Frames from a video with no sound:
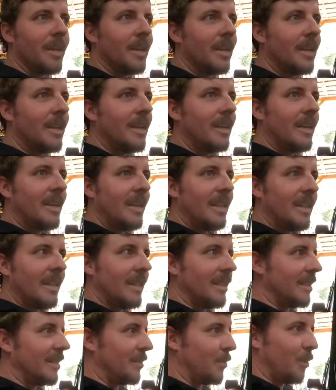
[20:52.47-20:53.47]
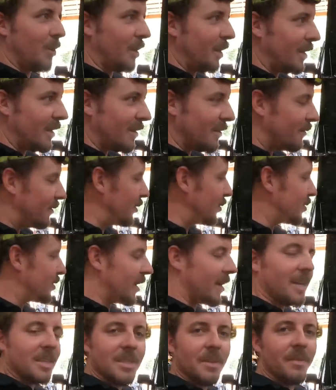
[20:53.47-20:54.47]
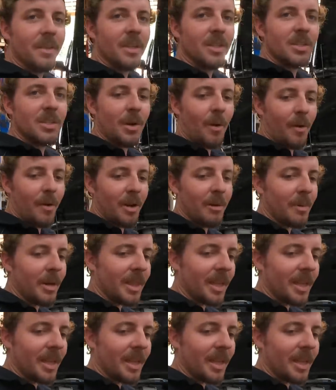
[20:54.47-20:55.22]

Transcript: it within a few seconds of its startup.